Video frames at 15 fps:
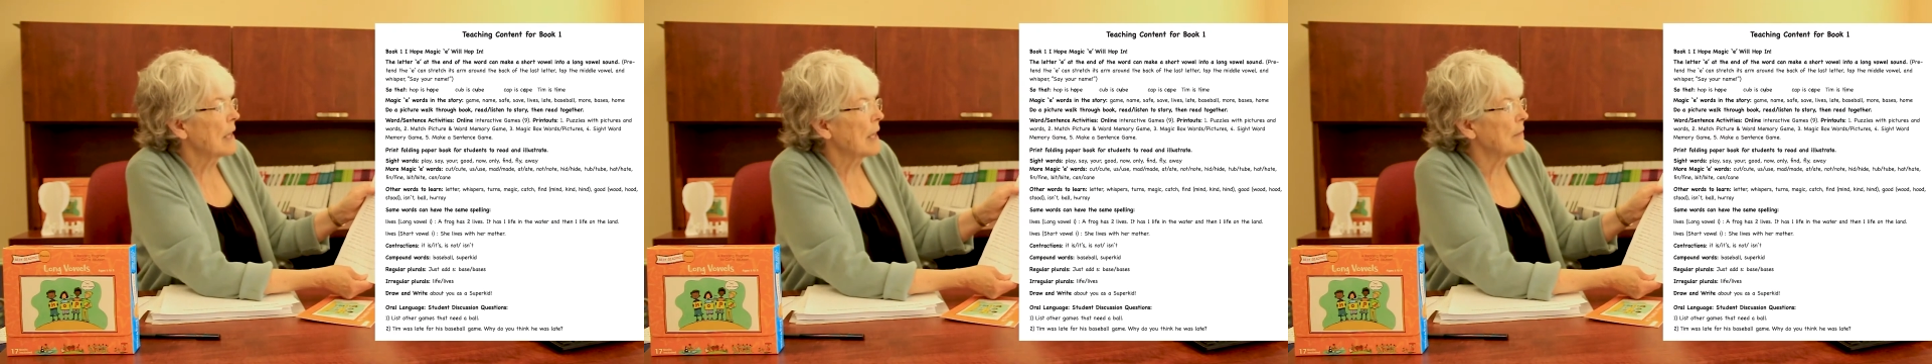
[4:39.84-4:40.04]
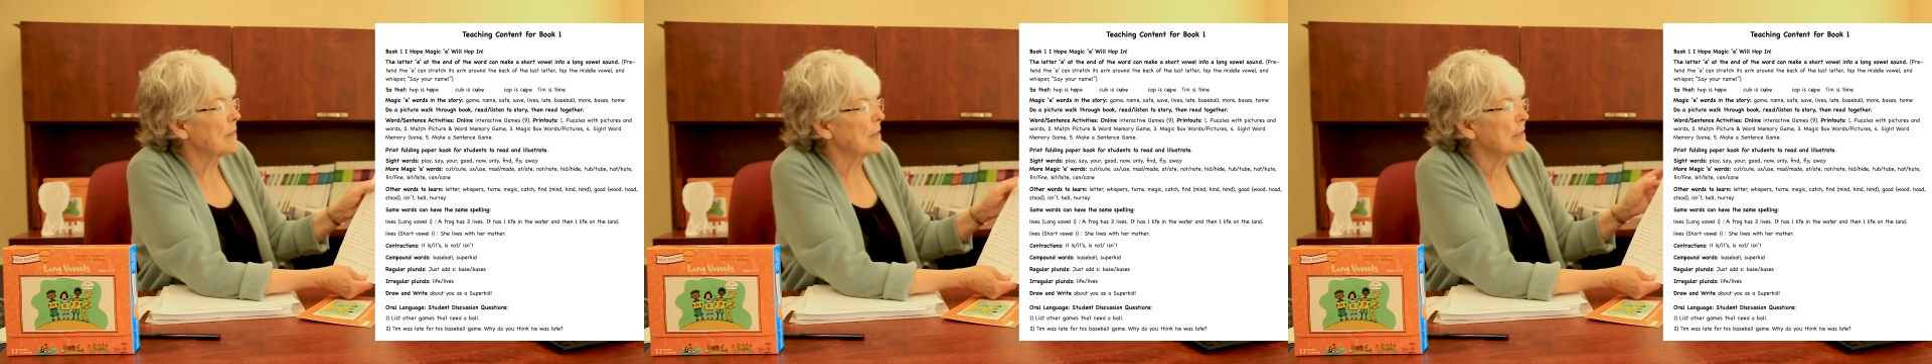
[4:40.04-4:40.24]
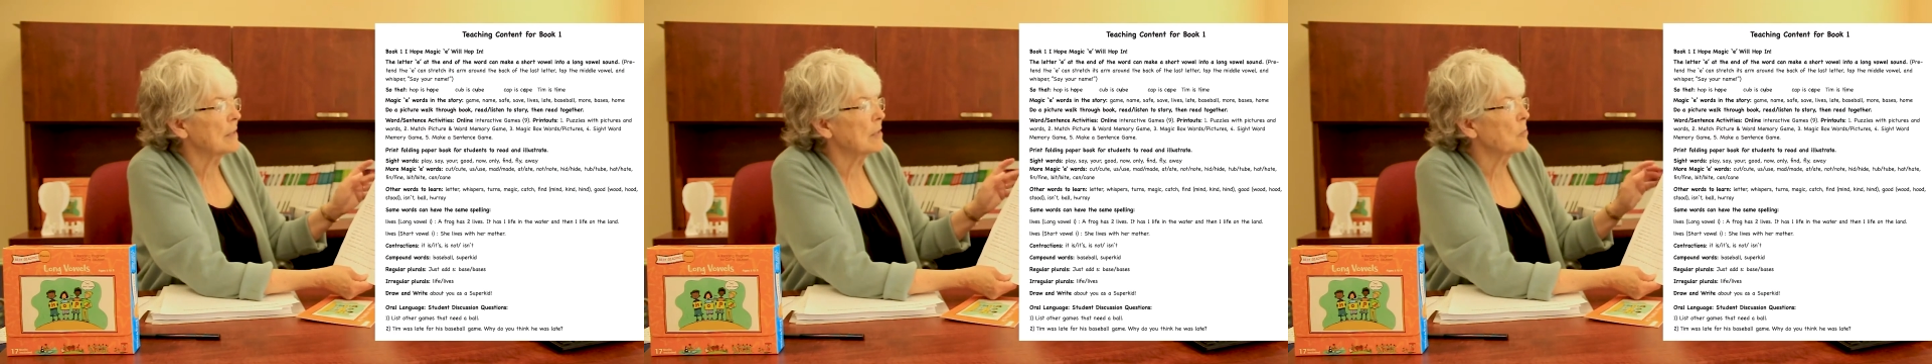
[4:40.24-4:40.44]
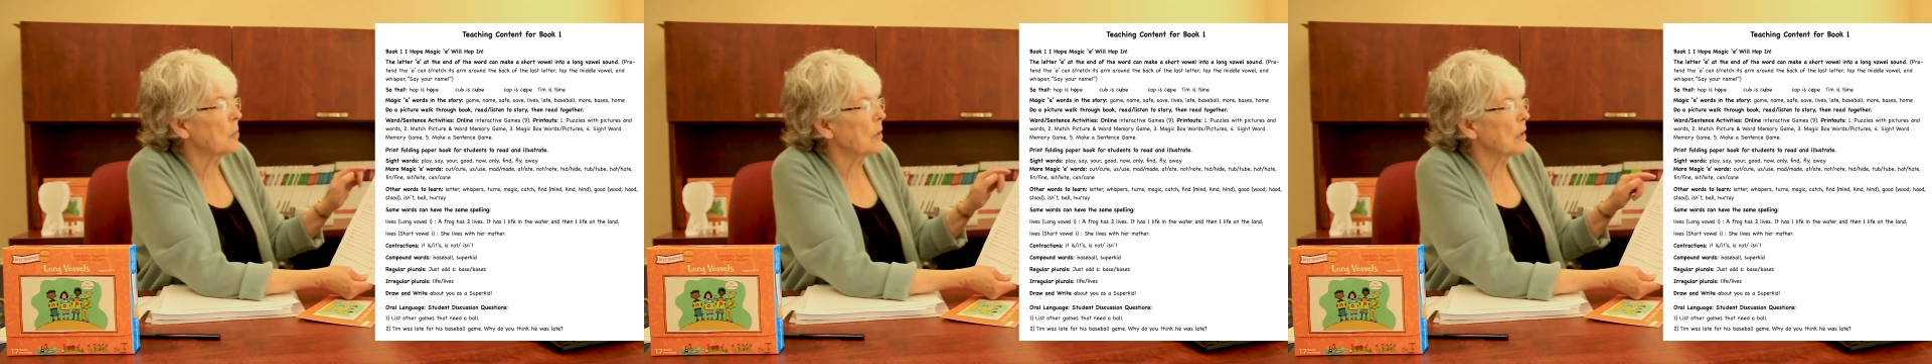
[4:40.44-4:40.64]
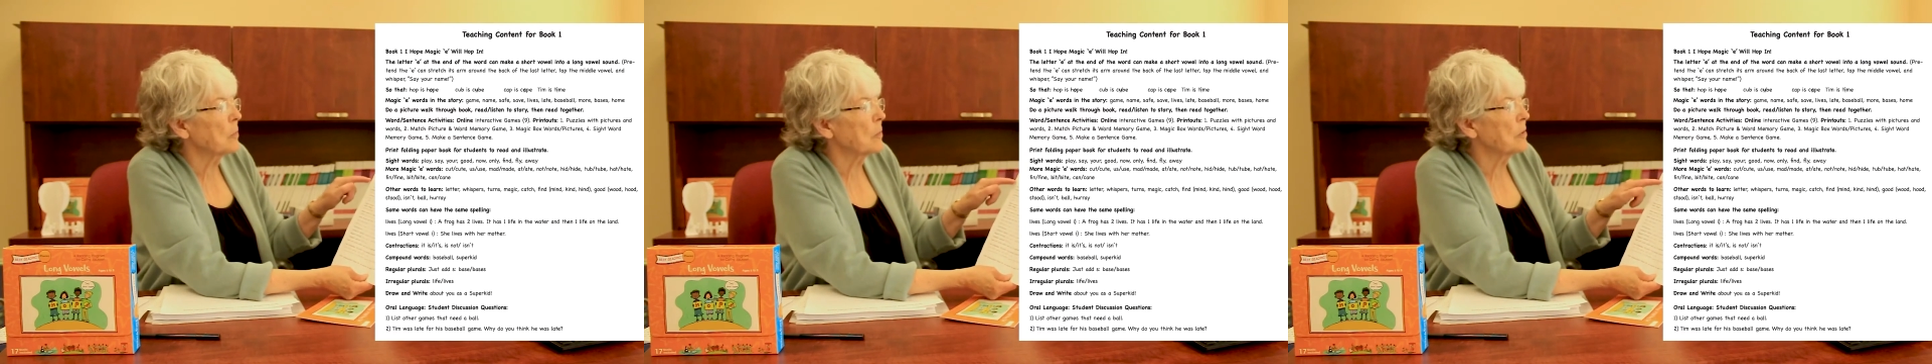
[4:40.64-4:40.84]
And this is
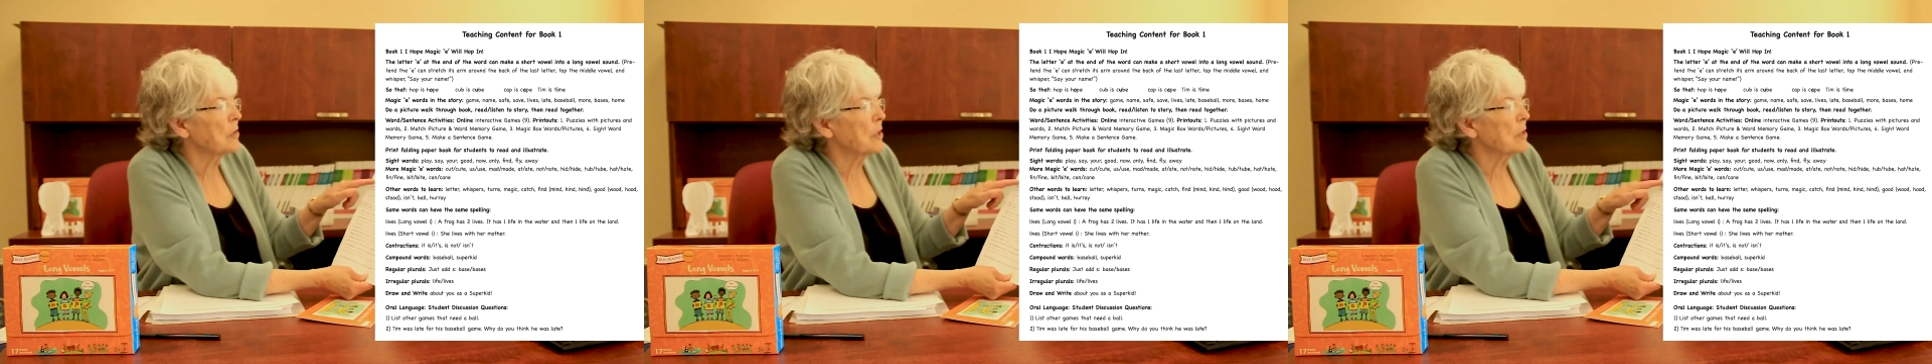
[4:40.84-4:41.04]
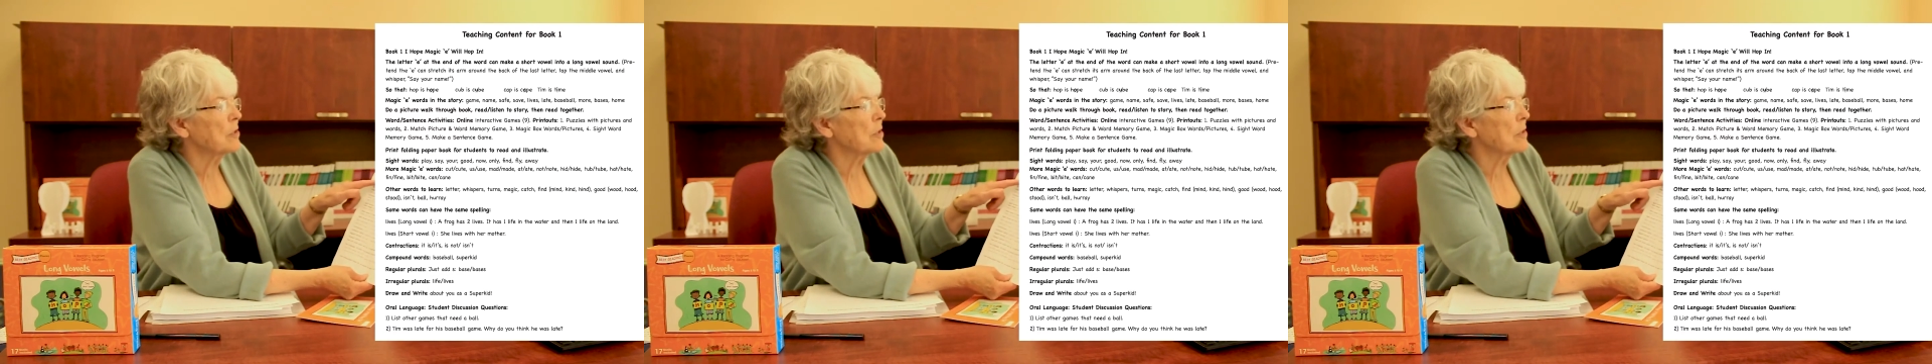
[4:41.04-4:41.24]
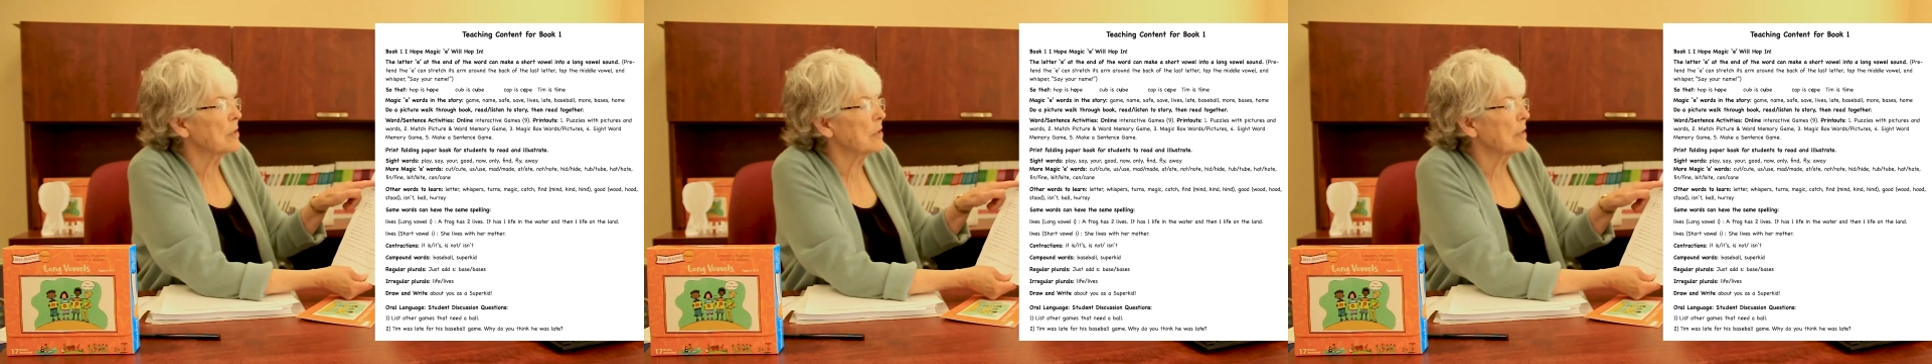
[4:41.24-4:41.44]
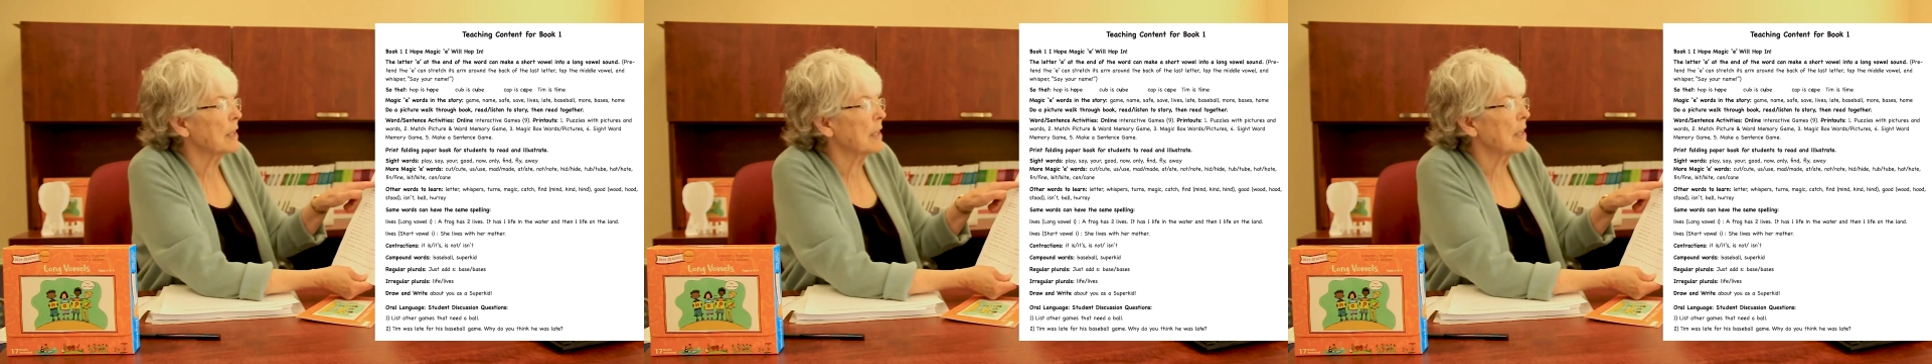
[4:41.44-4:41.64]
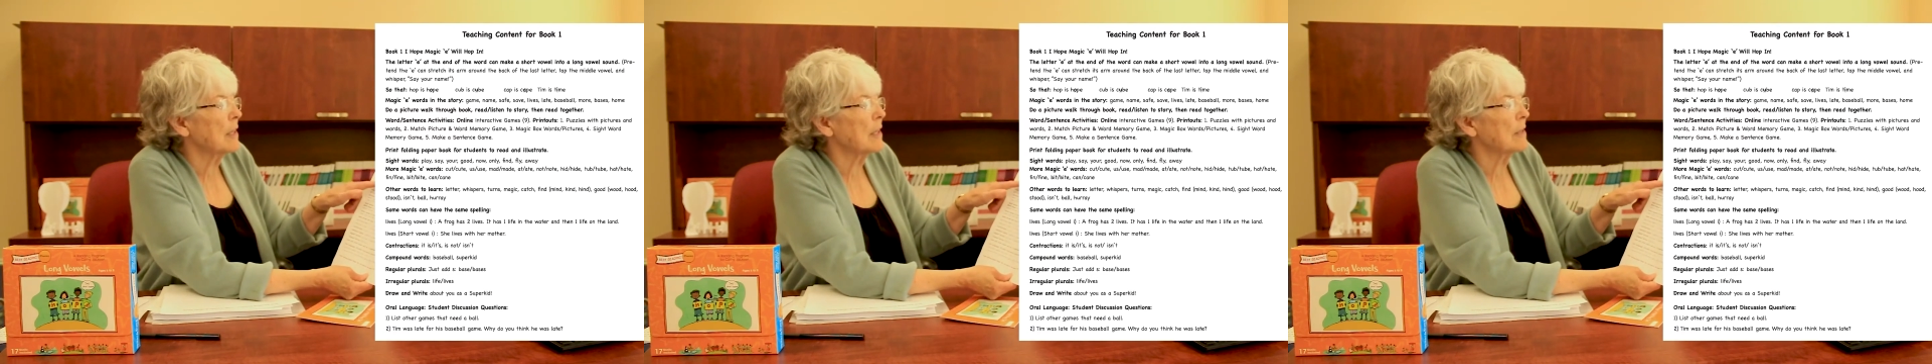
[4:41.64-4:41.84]
where we're teaching
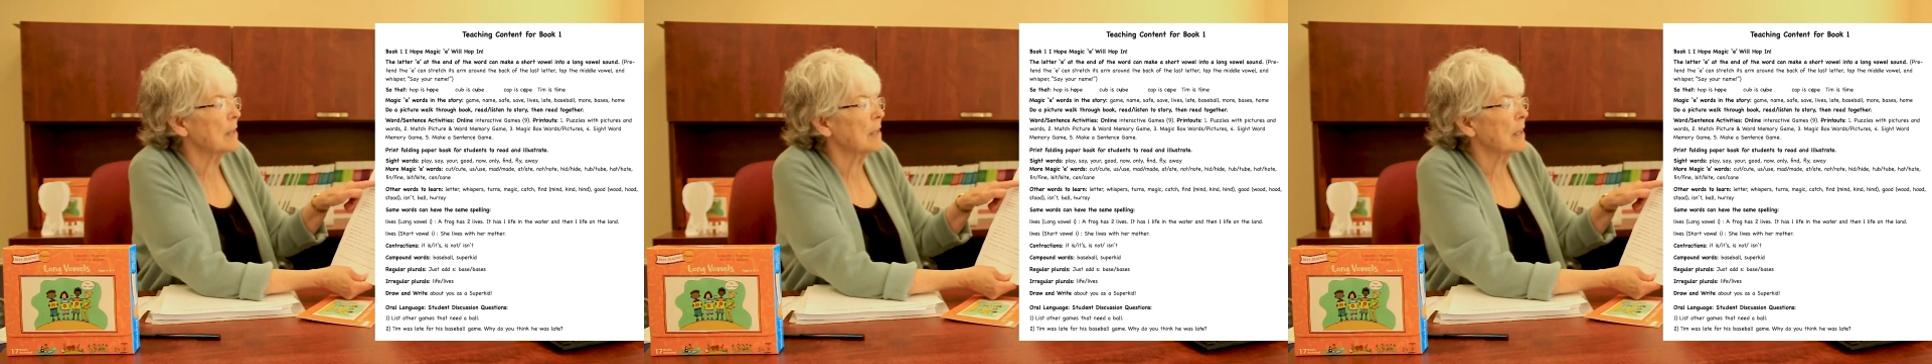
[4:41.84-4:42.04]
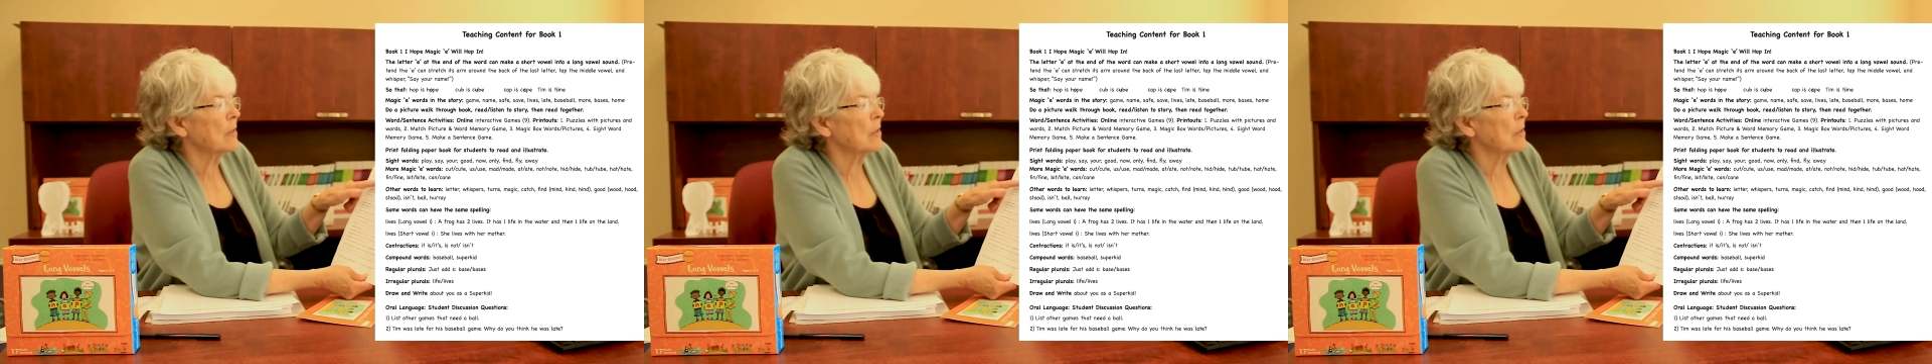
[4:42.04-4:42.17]
the E at the